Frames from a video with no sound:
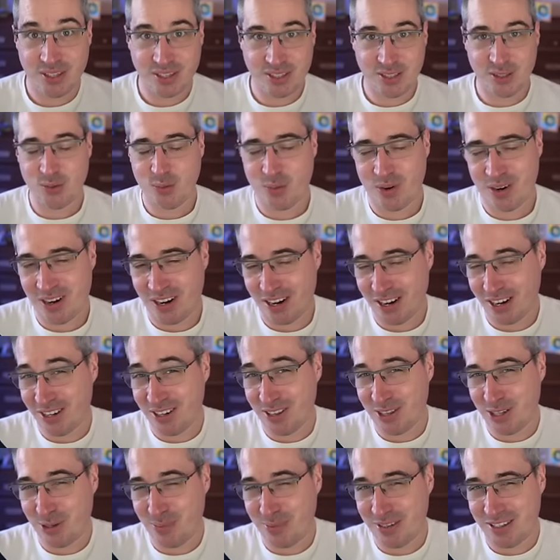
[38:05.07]
so this is where I
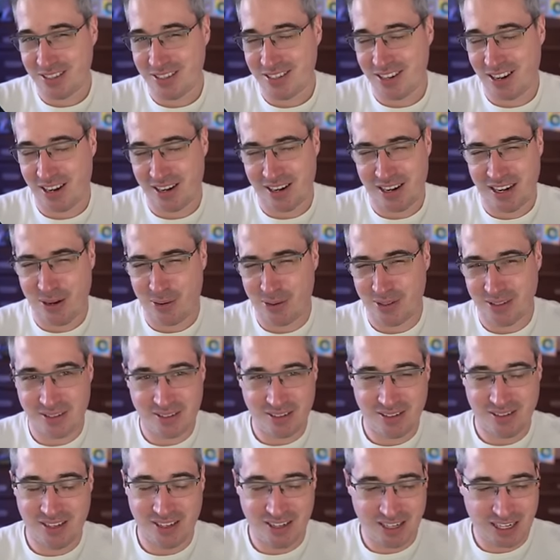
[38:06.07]
got a little bit stuck and I
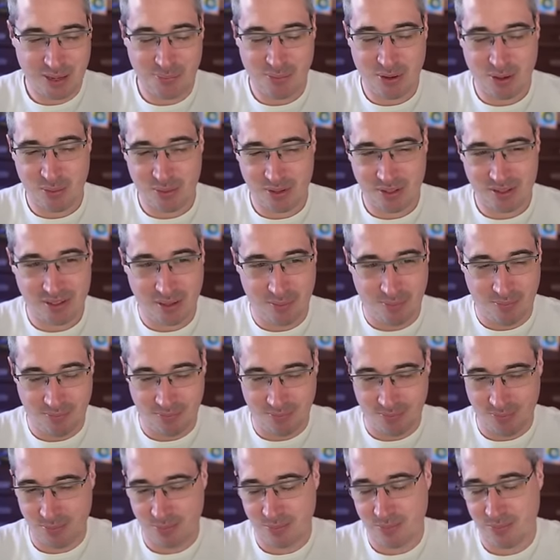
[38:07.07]
was gonna come in with
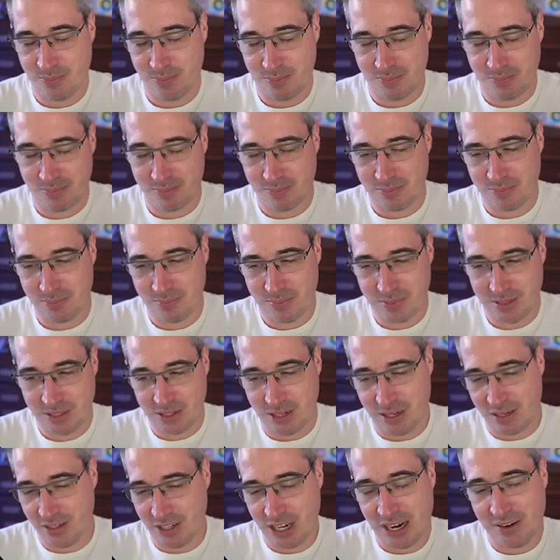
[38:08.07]

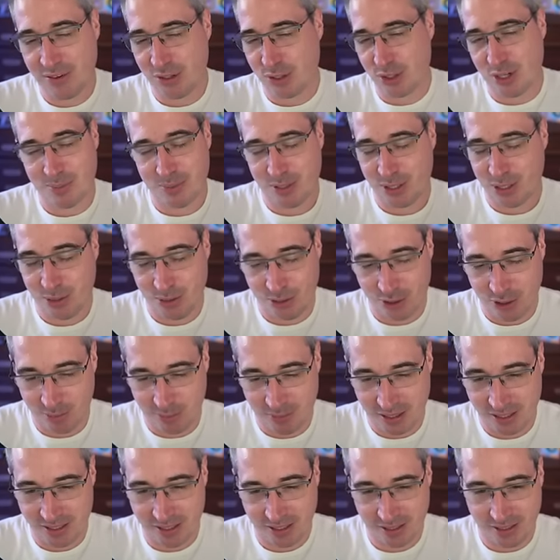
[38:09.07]
a JavaScript
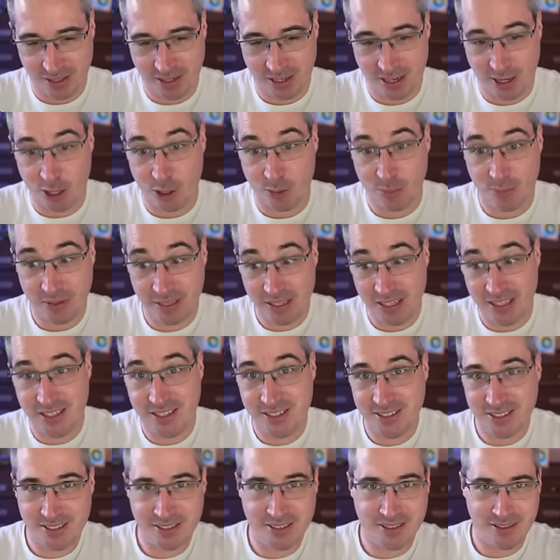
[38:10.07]
solution basically to help
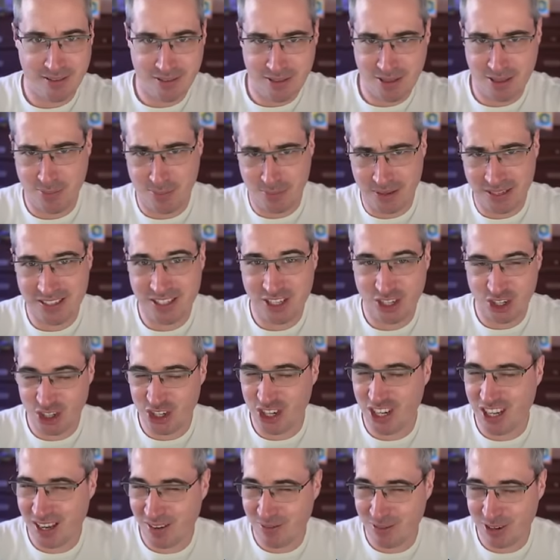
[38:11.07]
ease the
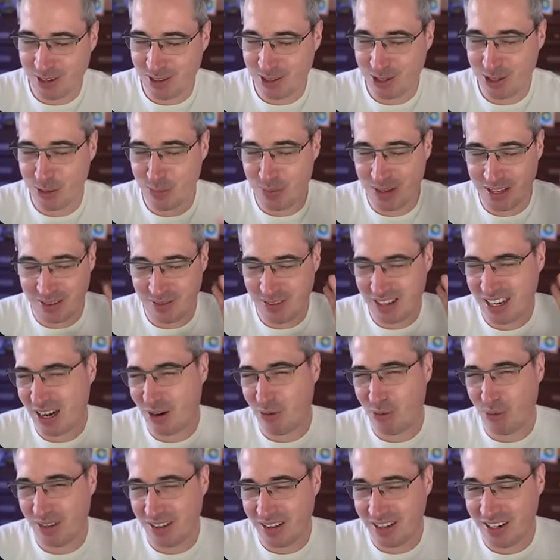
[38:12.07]
positioning of it a little bit that
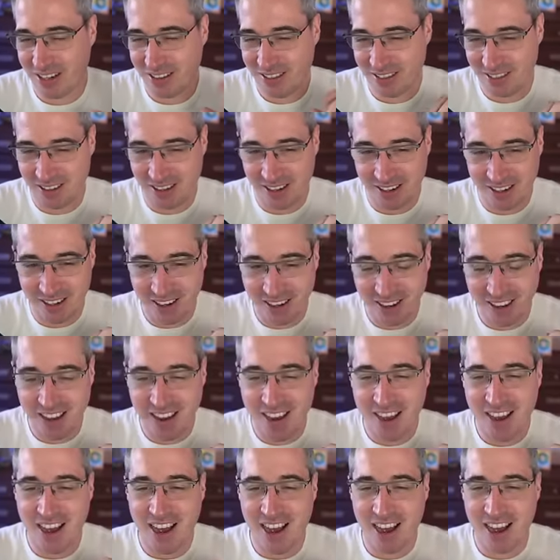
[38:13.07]
I really didn't like.
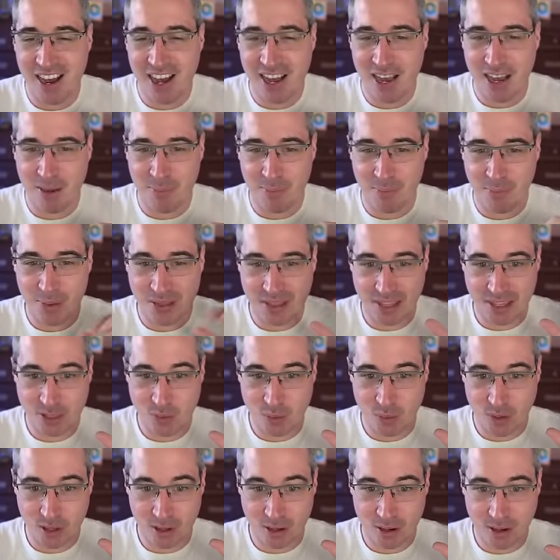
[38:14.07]
But
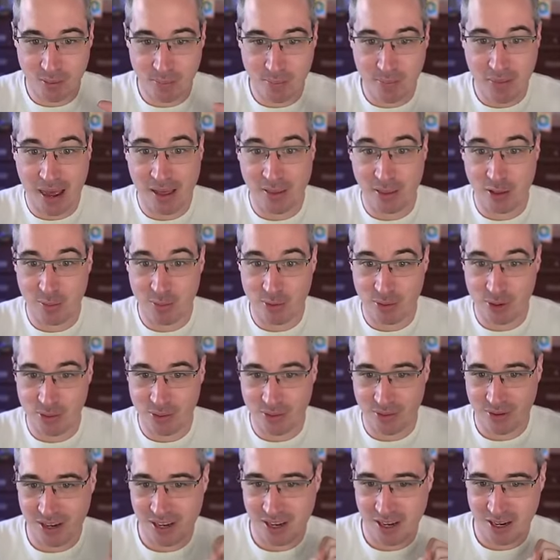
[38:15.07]
that's where Matthew
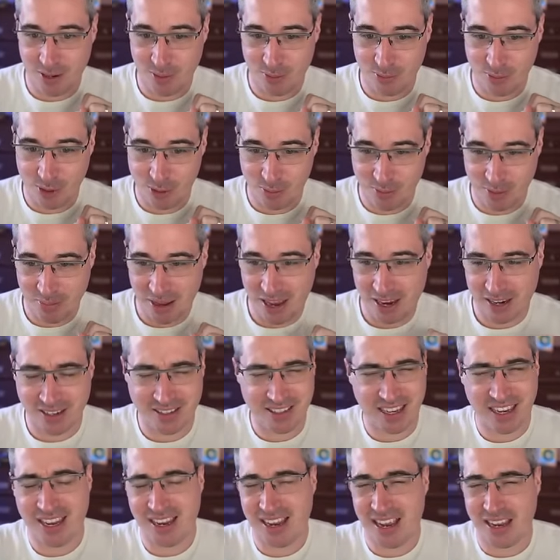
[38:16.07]
wrote me back
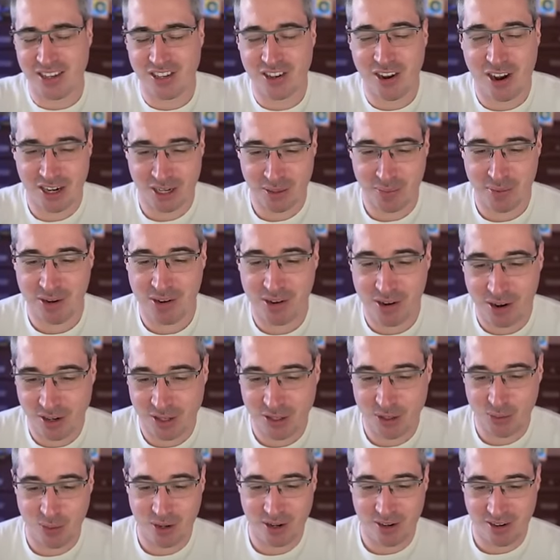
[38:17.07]
because I talked about it
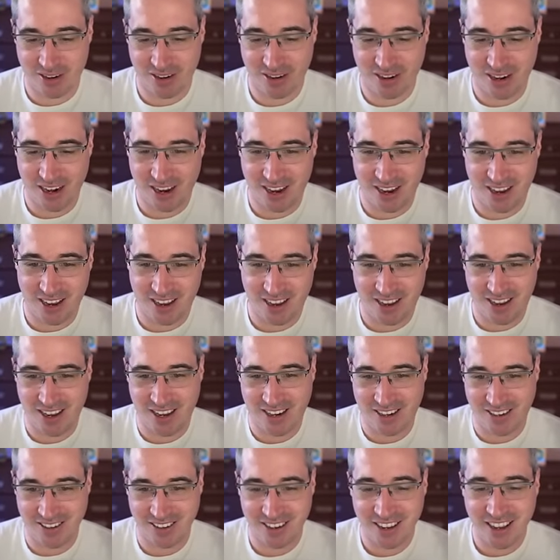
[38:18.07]
on Twitter
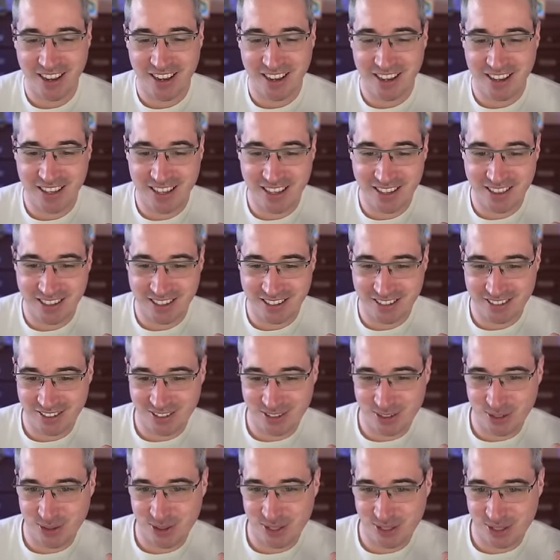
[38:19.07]
and he linked